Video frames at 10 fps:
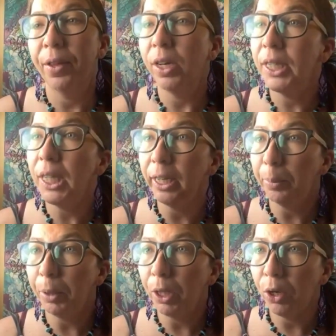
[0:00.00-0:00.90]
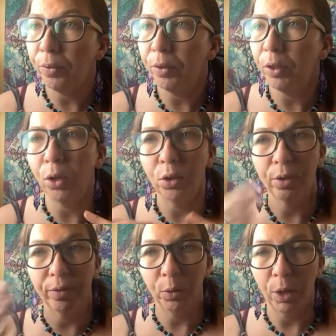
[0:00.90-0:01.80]
There is a link below for those
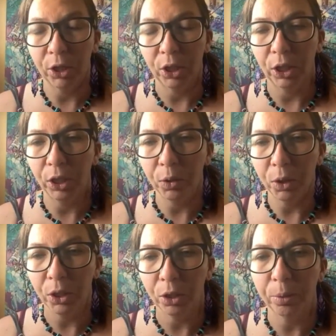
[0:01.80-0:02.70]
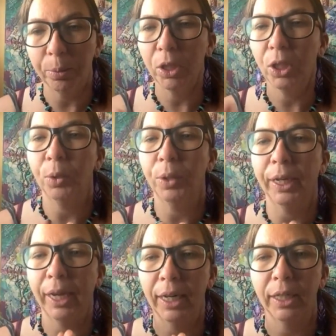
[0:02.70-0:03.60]
of you watching the YouTube to
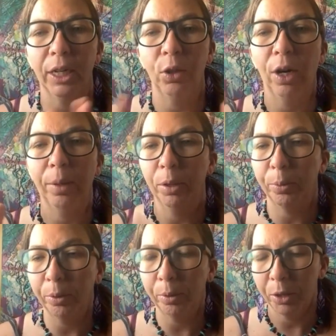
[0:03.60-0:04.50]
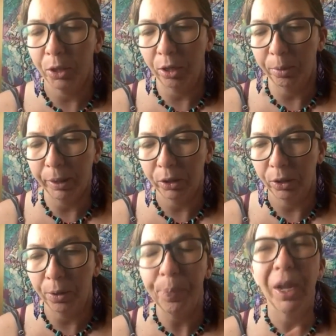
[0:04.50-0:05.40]
connect and grab your premium starter
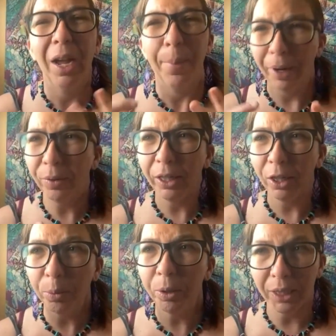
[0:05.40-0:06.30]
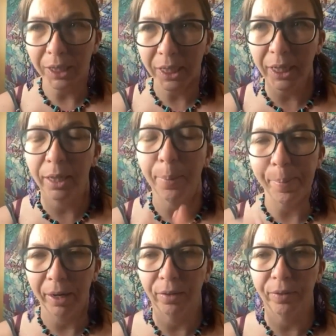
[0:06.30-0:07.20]
bundle. But I really hope you can see the
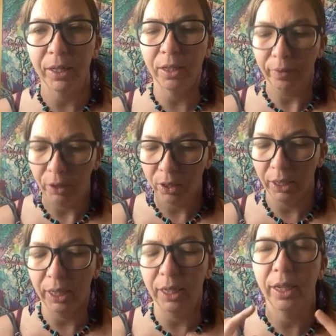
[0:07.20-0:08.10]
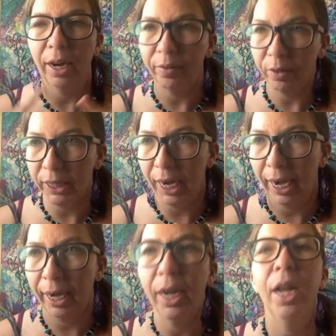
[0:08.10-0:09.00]
benefits of using these every
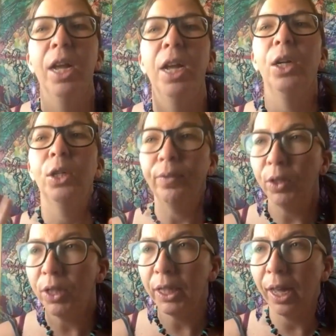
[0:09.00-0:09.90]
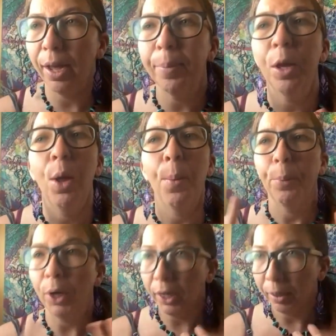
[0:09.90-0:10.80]
day, diffusing them,
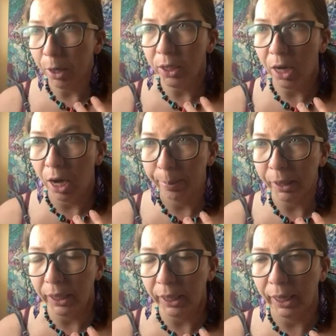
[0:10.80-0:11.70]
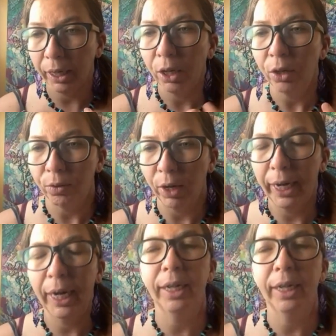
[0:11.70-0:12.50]
putting them on topically, right?